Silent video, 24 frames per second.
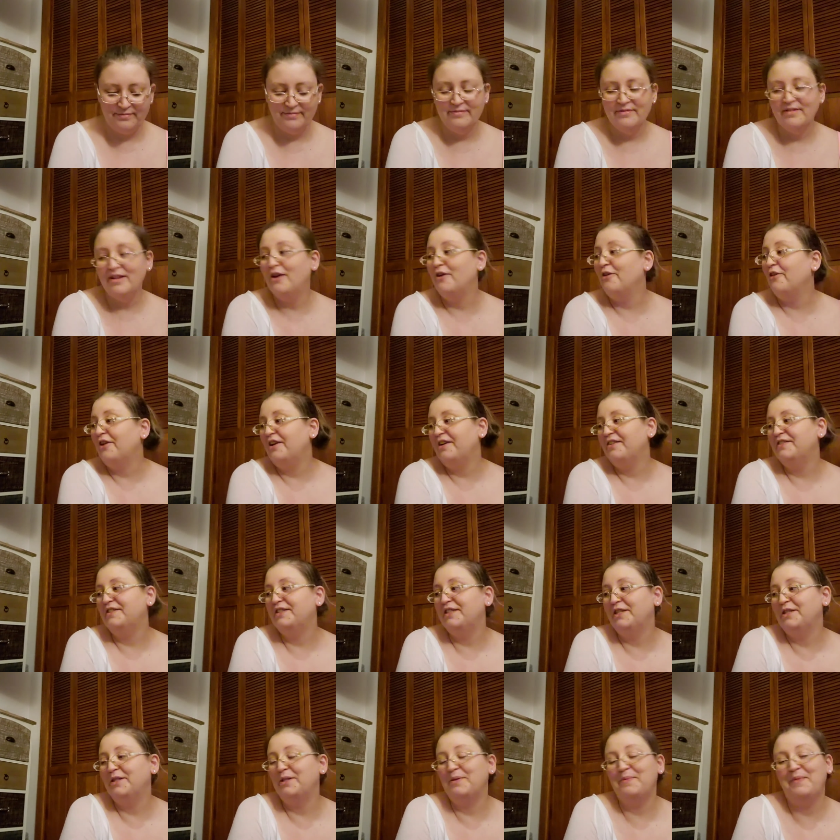Now that I've
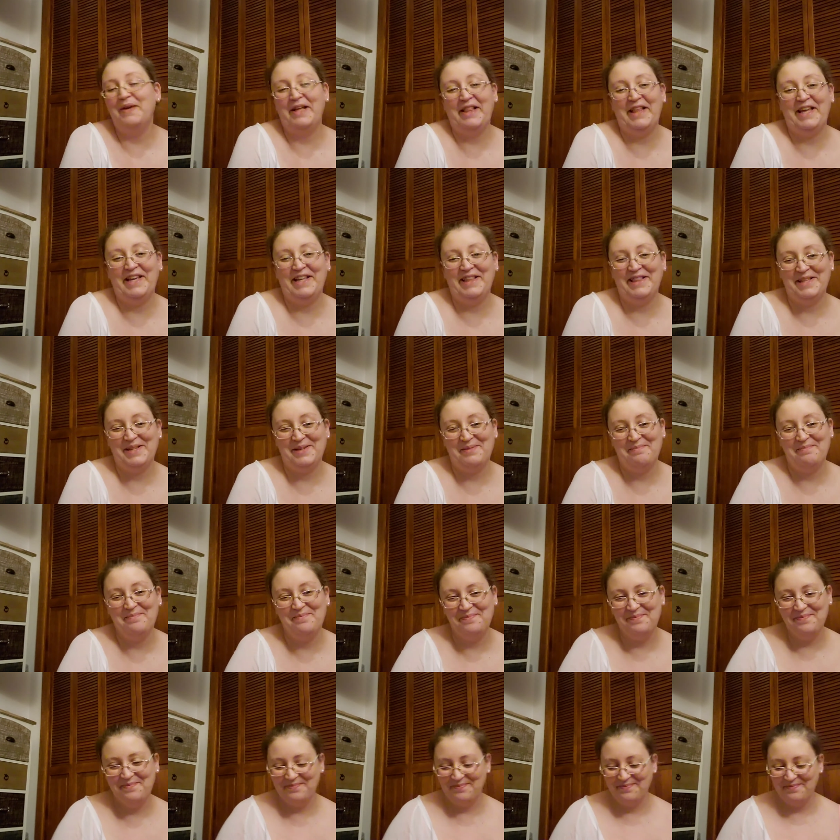seen them, I like them.
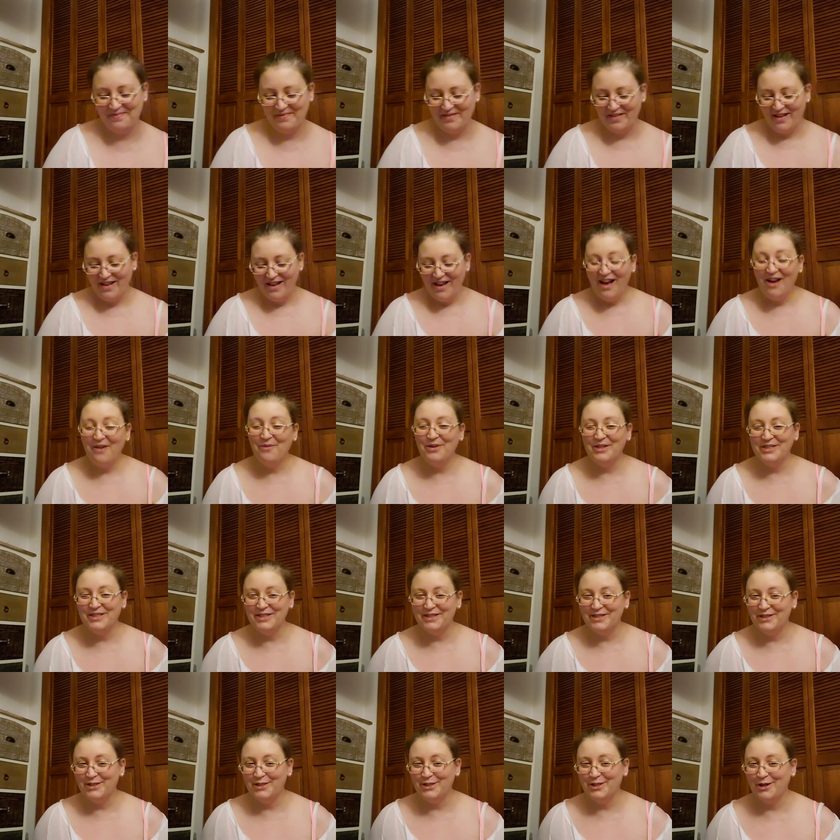I
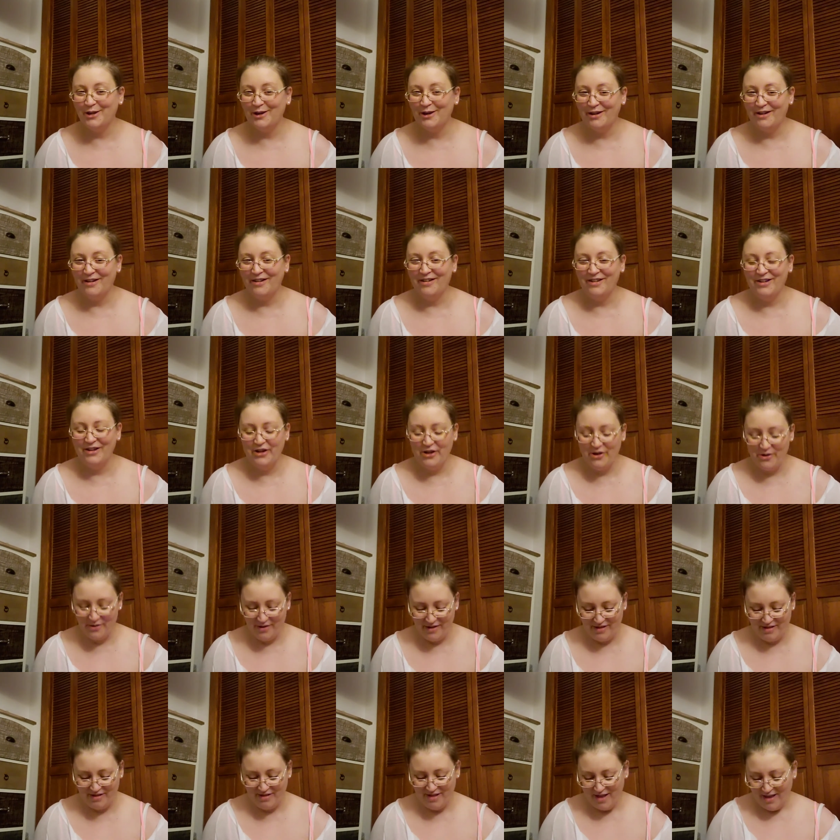wasn't sure, you know,
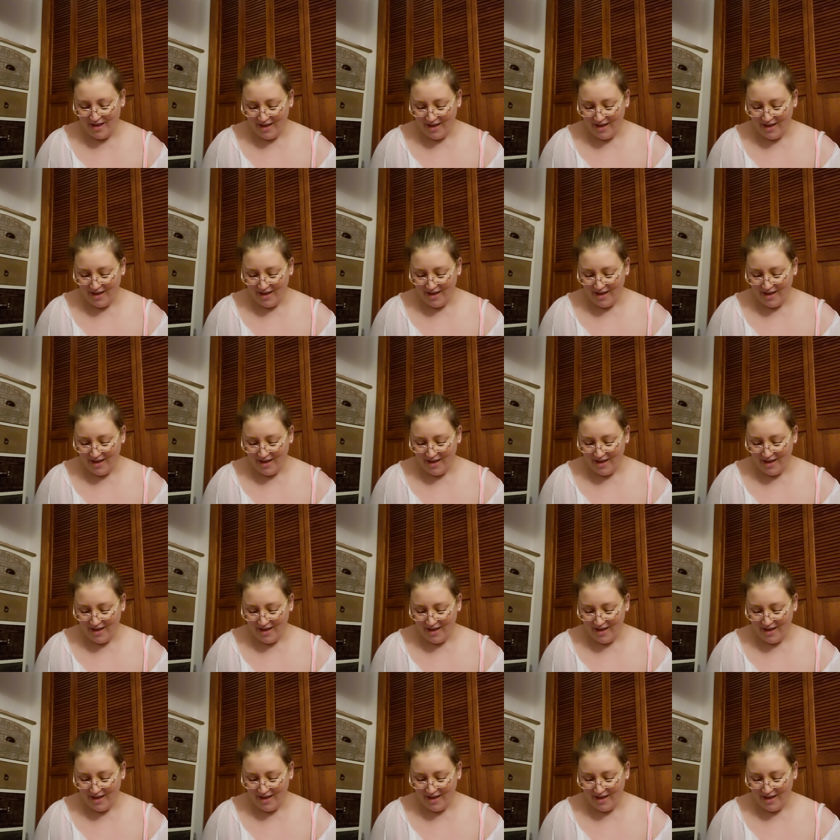and